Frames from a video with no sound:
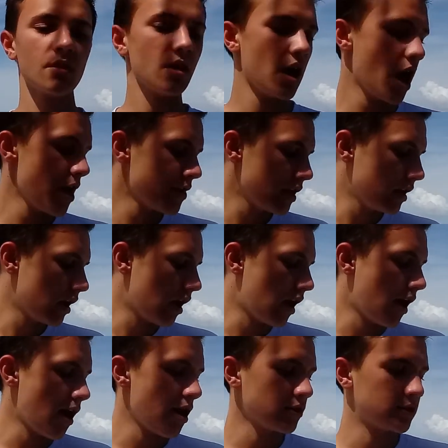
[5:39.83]
And then
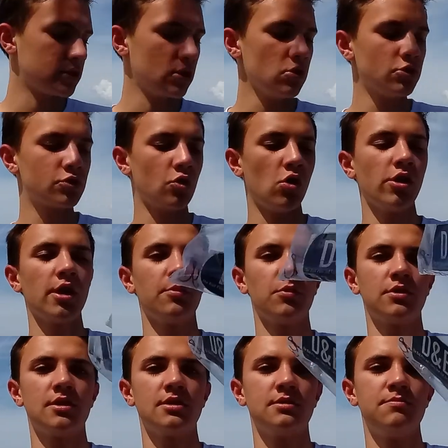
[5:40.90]
I'll slow troll them with
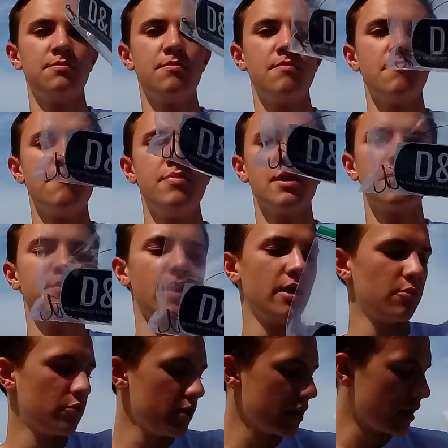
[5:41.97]
this big bait
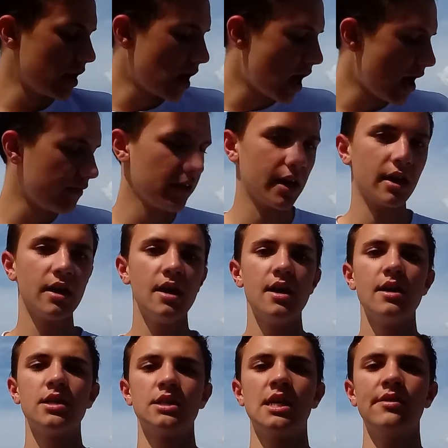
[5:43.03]
rig, and I'll have like
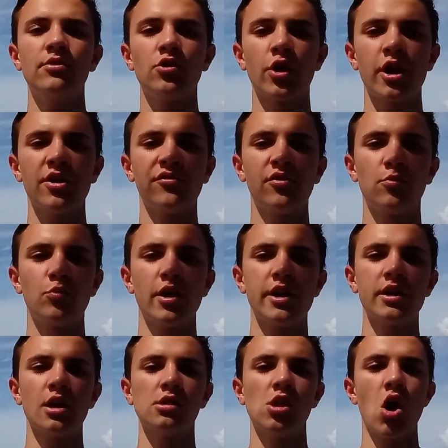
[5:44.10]
7 or 8 of them ready,
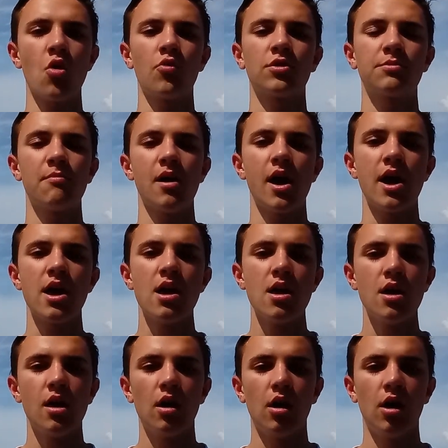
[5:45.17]
along with my
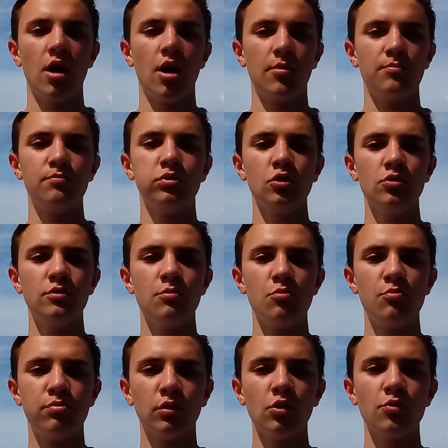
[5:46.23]
blue
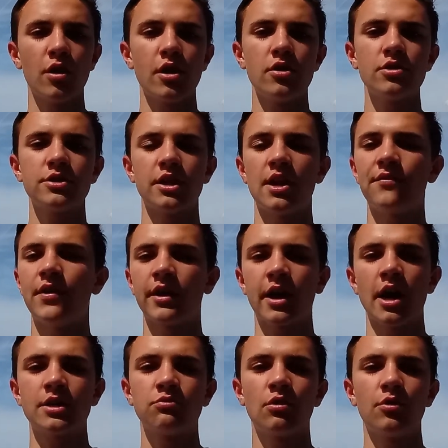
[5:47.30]
runners. And if I
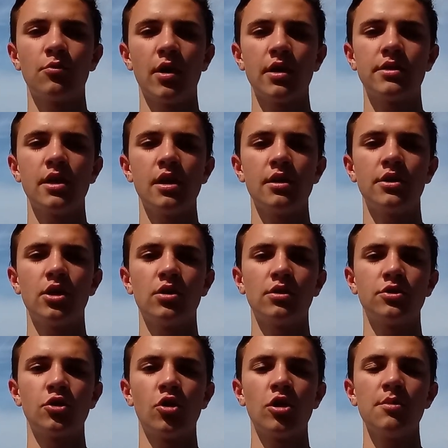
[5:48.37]
catch one right then and there in the
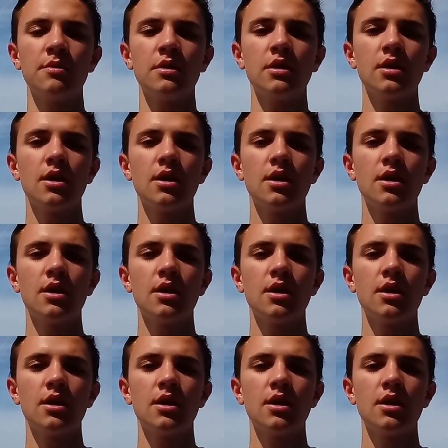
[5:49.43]
tournament,